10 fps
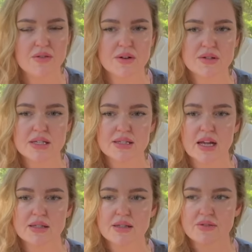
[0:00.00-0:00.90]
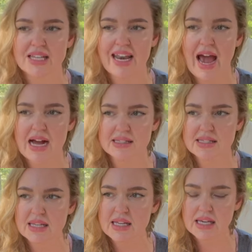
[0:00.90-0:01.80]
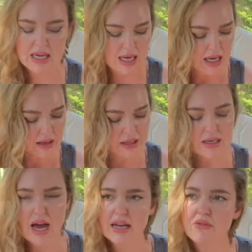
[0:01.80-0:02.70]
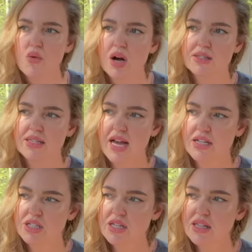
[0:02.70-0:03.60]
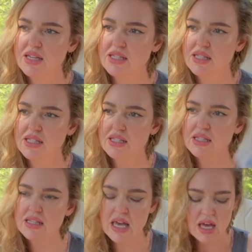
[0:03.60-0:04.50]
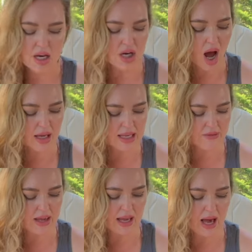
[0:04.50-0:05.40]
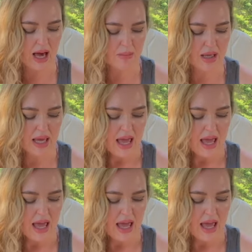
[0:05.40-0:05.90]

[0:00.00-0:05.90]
There's a sense of tenacity, the Nine of Wands attached to this. This is not giving up.